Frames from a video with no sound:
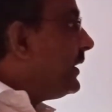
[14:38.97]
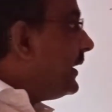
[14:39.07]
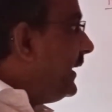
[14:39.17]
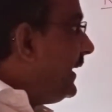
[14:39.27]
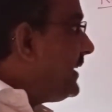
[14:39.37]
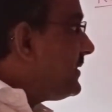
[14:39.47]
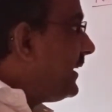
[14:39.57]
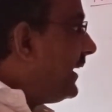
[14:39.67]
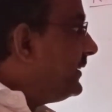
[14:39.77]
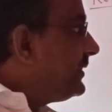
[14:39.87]
each
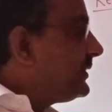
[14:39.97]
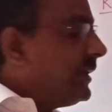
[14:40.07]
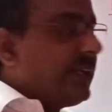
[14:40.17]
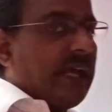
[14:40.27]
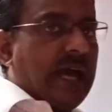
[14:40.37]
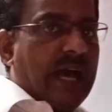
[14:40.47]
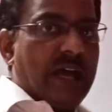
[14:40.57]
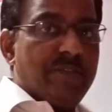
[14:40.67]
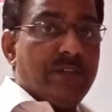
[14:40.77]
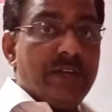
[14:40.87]
resistor
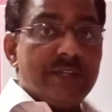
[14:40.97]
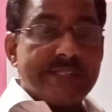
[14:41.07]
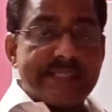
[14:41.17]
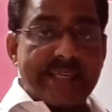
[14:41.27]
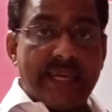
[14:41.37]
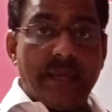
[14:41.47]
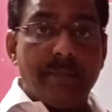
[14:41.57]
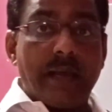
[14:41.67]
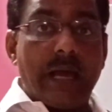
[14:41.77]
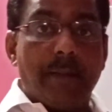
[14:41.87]
have same
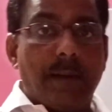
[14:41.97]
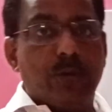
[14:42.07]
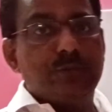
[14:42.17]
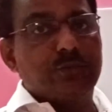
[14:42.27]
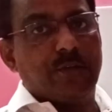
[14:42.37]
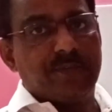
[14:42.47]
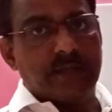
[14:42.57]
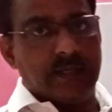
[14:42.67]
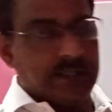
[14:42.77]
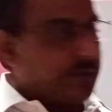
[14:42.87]
amount of
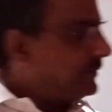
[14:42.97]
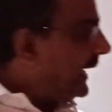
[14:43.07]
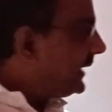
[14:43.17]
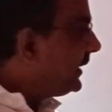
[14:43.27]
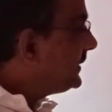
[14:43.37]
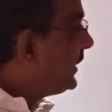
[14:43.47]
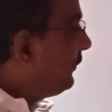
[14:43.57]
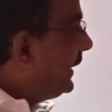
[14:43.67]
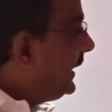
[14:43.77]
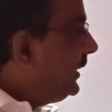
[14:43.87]
current. That is the
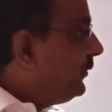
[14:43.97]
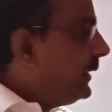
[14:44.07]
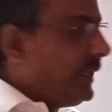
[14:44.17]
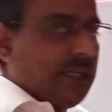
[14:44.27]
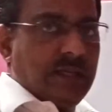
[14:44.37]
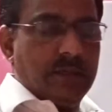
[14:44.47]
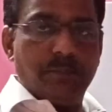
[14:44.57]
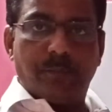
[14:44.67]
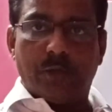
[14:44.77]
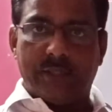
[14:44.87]
very
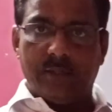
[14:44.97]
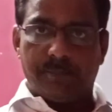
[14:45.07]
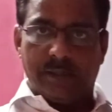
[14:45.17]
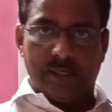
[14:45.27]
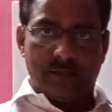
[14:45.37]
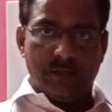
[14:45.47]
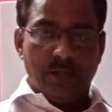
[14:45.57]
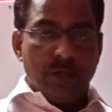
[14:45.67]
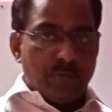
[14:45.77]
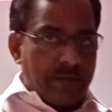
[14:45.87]
important part.
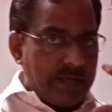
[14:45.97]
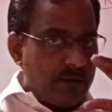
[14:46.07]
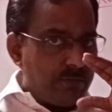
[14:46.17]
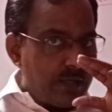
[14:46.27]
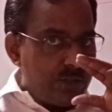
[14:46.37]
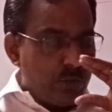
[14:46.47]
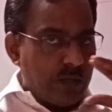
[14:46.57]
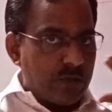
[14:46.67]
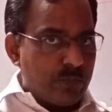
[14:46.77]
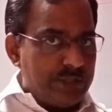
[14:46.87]
Whenever you
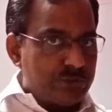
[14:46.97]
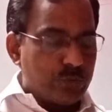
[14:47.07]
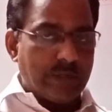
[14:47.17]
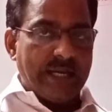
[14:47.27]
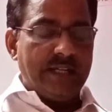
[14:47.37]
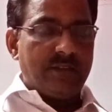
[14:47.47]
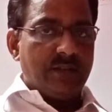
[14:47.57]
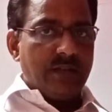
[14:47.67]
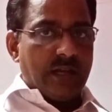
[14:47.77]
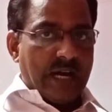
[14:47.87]
are going to write
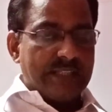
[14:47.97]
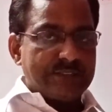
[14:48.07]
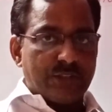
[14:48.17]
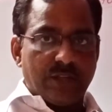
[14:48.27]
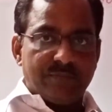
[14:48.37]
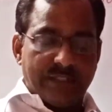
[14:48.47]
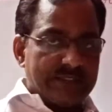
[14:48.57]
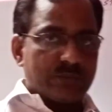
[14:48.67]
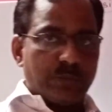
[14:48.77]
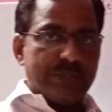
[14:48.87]
answer of this
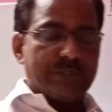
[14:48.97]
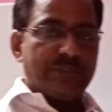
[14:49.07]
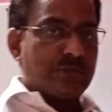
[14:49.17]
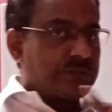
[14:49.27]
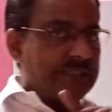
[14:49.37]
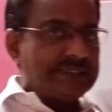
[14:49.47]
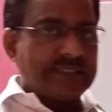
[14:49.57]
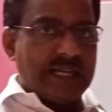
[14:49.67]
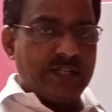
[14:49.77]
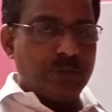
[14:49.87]
question, so this
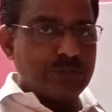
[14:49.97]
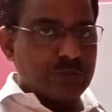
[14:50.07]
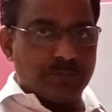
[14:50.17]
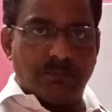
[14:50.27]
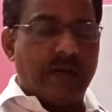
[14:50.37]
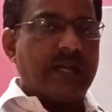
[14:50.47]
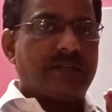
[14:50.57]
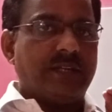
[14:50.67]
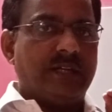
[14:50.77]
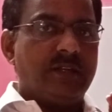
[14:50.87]
line you should mark
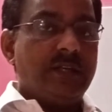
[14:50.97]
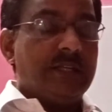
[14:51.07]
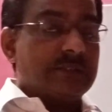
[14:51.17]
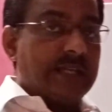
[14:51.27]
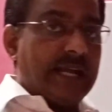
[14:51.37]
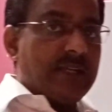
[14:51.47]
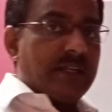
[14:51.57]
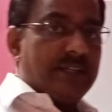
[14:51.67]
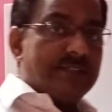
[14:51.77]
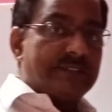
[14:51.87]
it, that
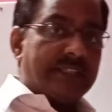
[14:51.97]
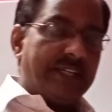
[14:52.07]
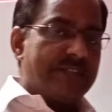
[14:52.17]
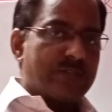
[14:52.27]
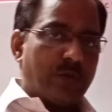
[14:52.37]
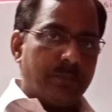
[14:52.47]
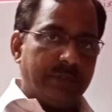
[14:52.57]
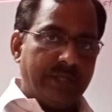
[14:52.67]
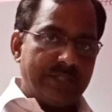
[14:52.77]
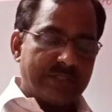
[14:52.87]
in series
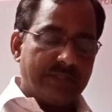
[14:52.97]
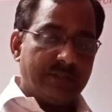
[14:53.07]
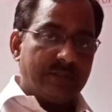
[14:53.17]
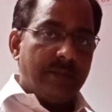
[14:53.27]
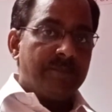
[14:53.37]
combination